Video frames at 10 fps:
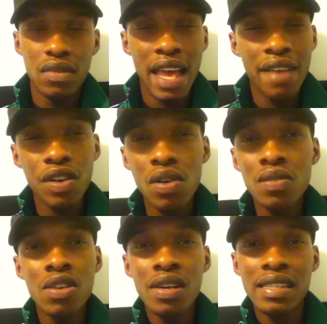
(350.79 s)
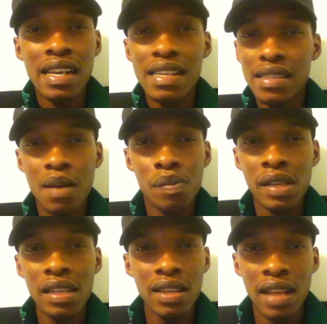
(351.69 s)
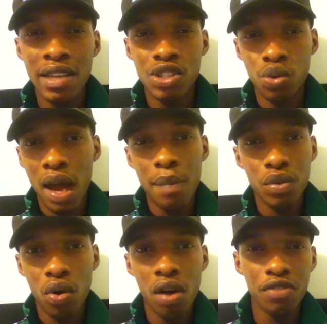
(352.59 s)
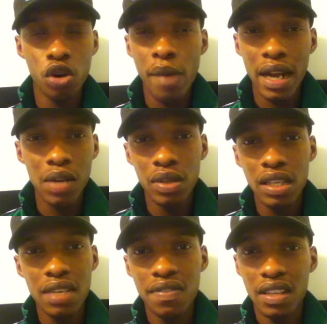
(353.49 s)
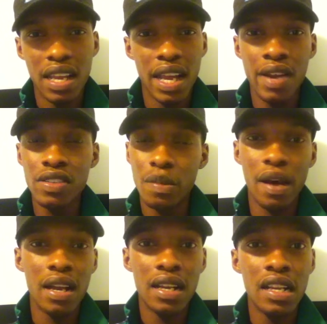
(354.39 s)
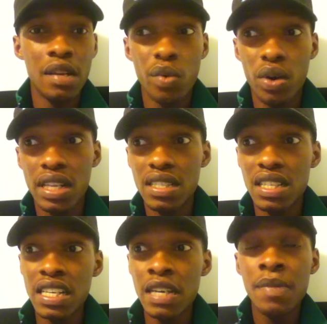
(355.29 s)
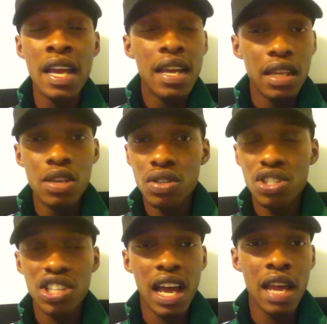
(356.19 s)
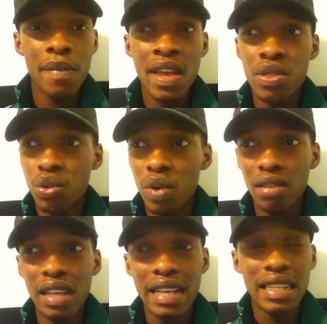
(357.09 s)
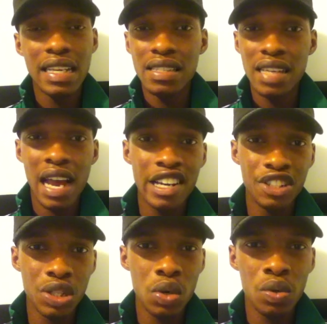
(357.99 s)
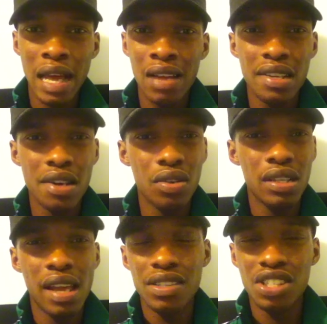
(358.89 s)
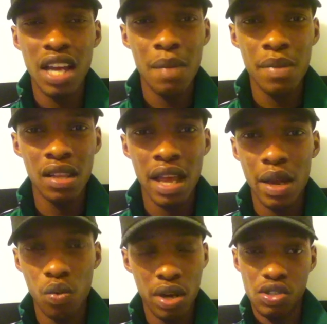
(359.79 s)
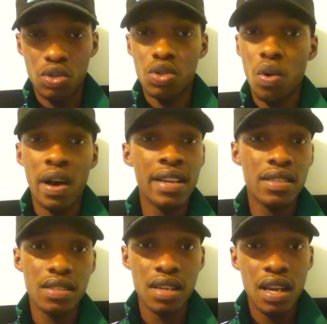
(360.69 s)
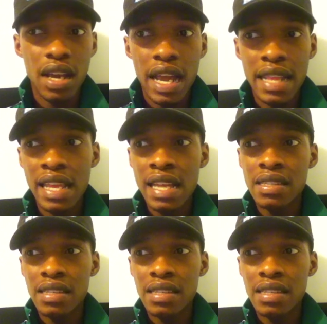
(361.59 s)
have y'all noticed that it's completely like dropped off? Nobody really even cares about it anymore. And the GM, they used to chime in throughout like the entire show. Now they only like chime in like once or twice. And then